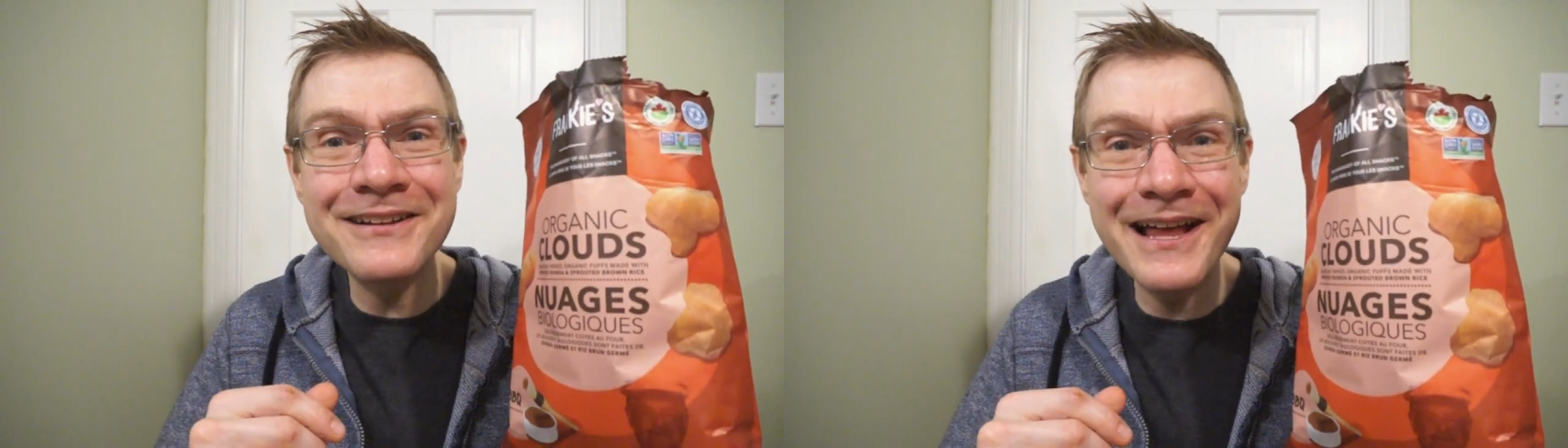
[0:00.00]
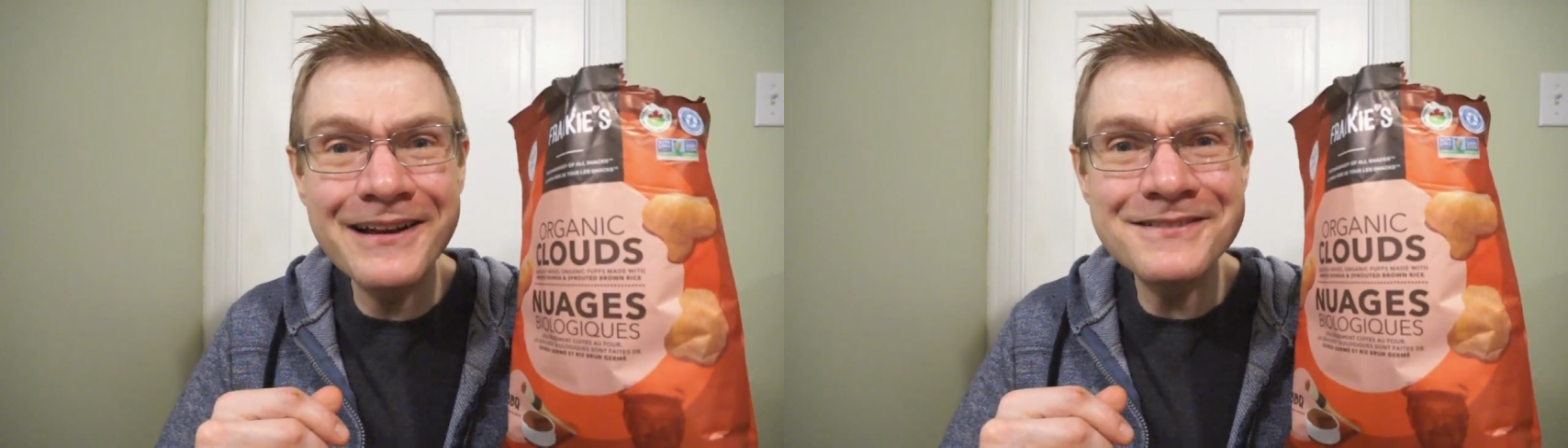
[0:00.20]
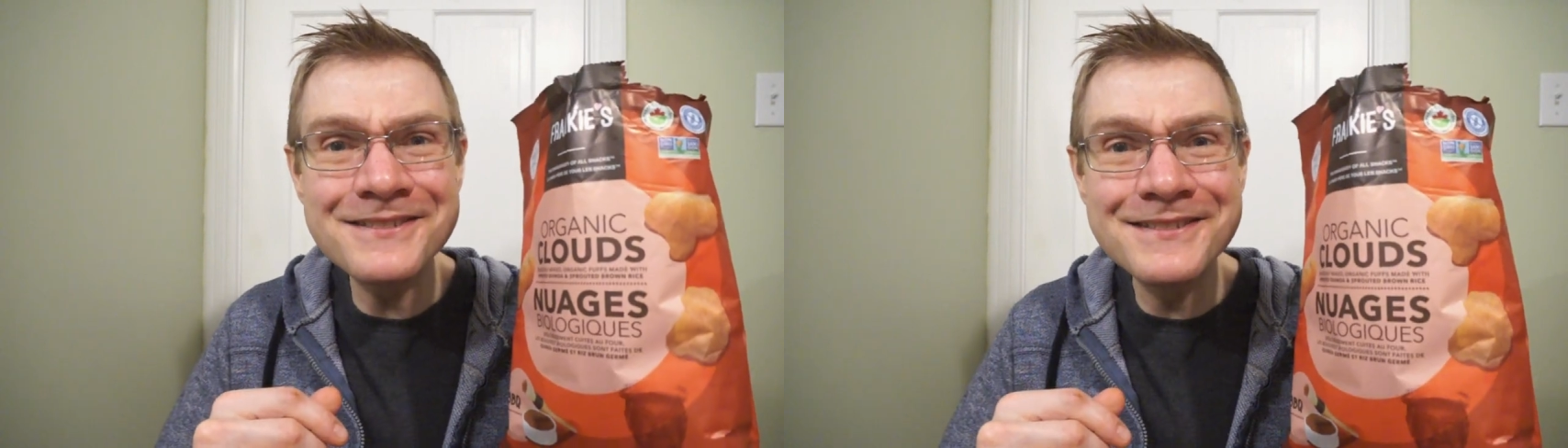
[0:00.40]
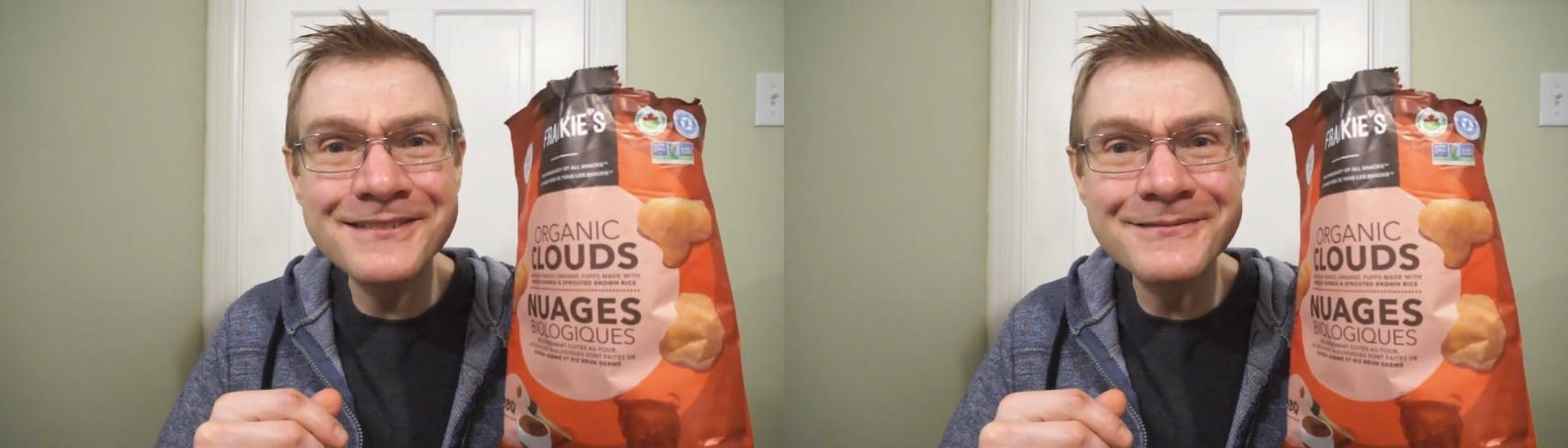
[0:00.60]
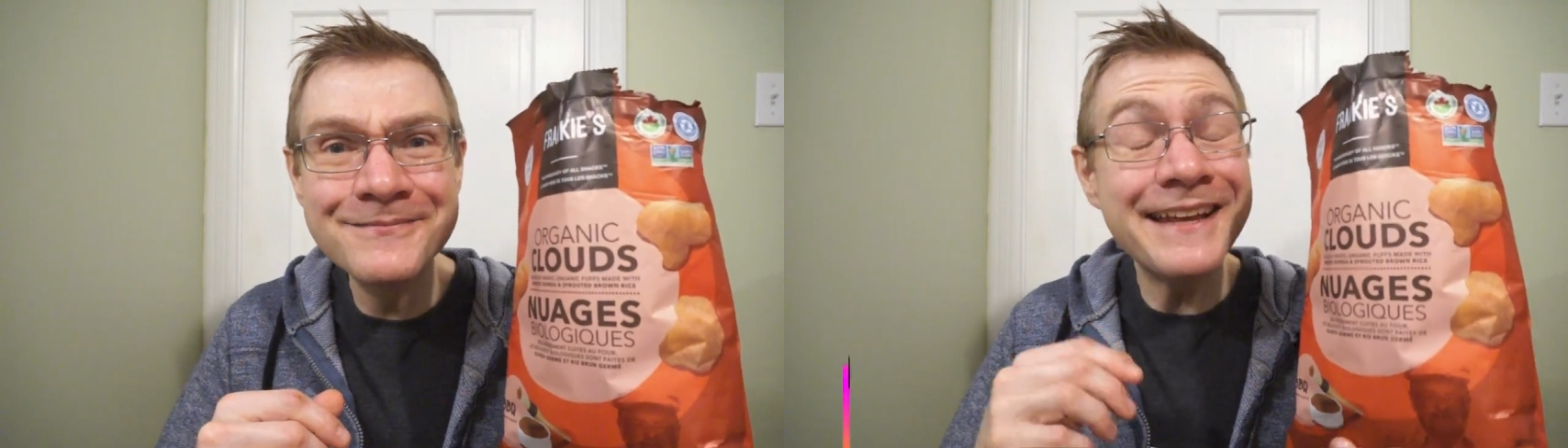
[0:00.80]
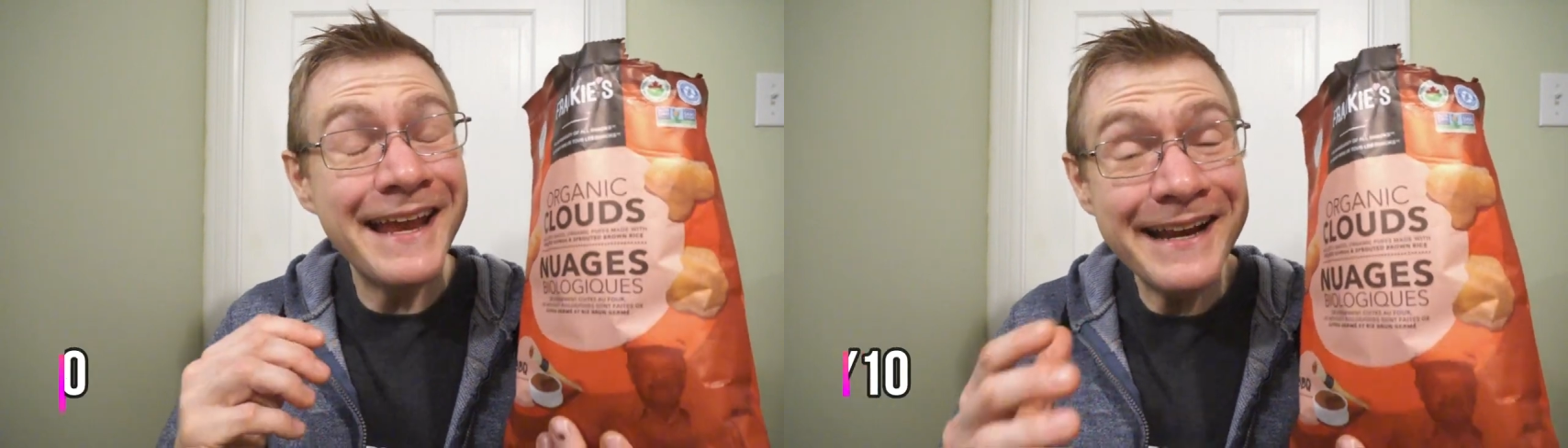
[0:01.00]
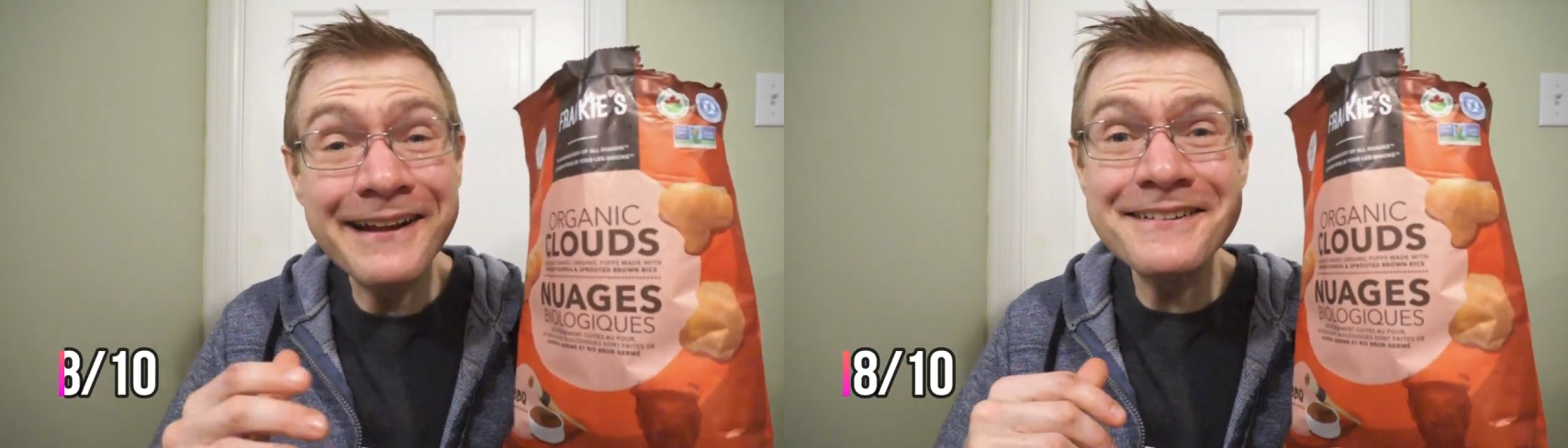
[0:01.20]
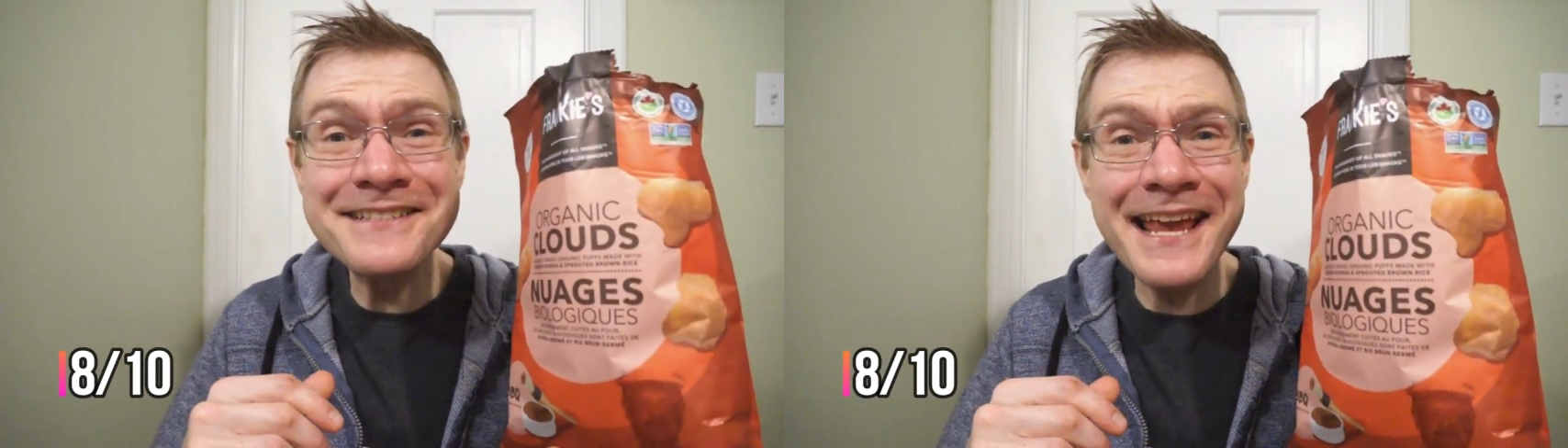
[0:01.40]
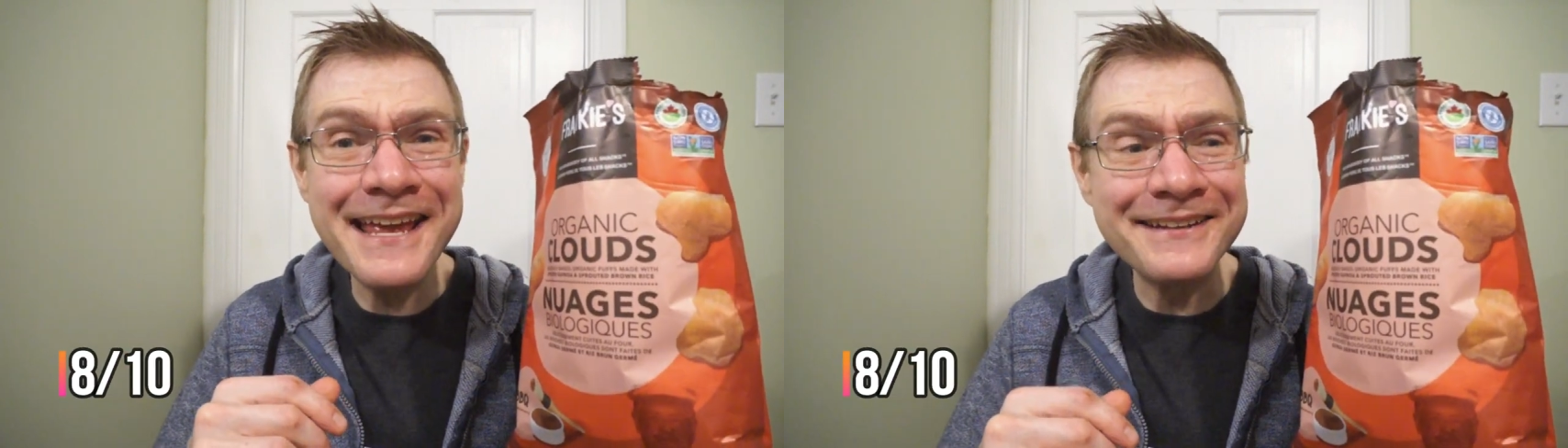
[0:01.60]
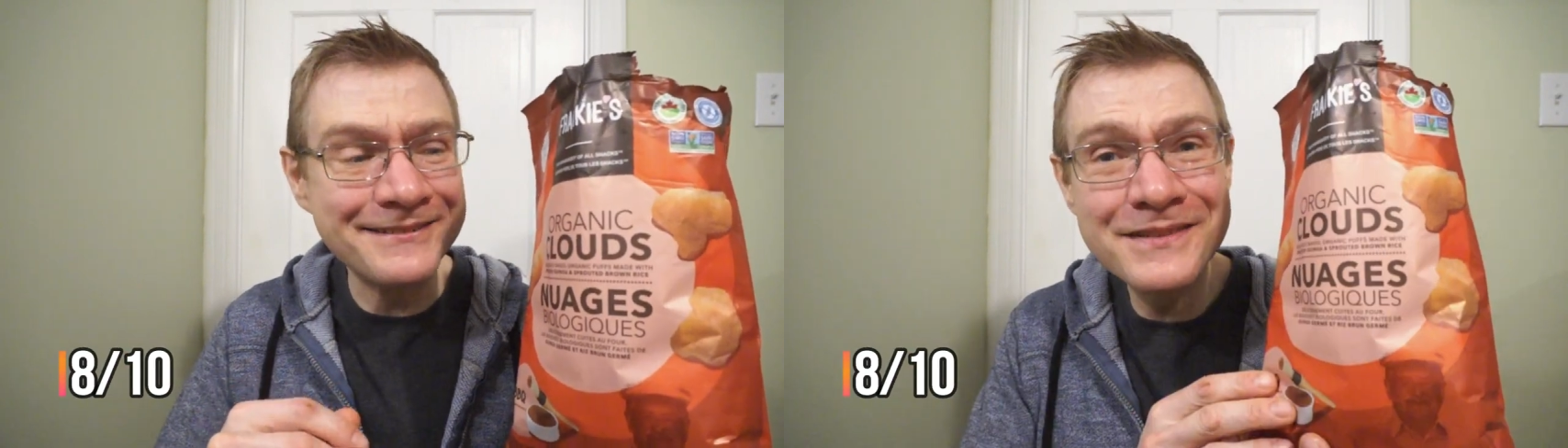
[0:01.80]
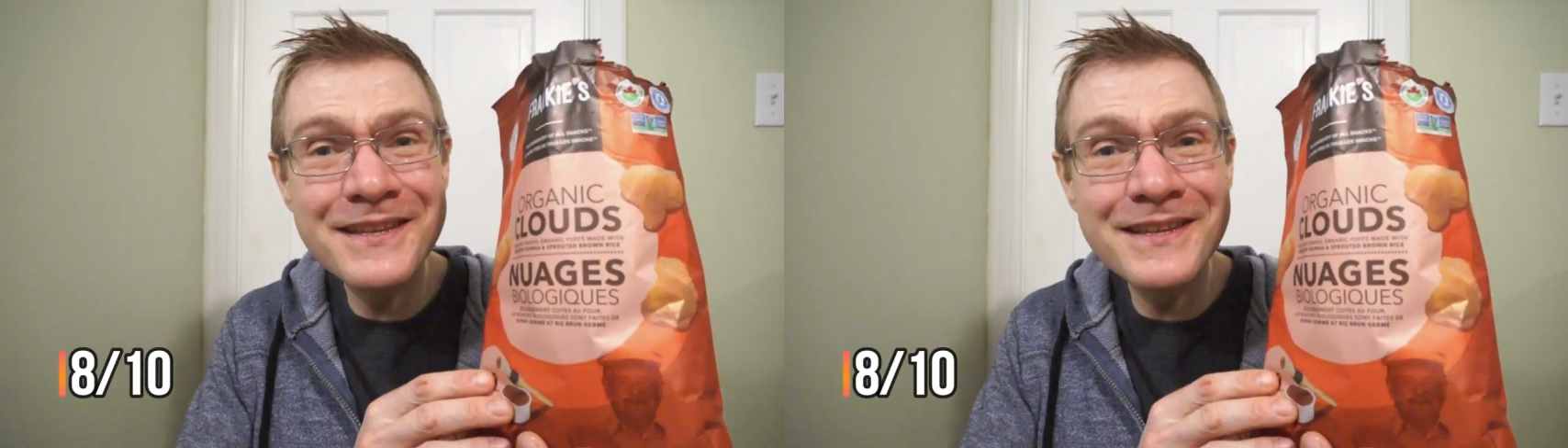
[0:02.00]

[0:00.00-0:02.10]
clouds an 8 out of 10.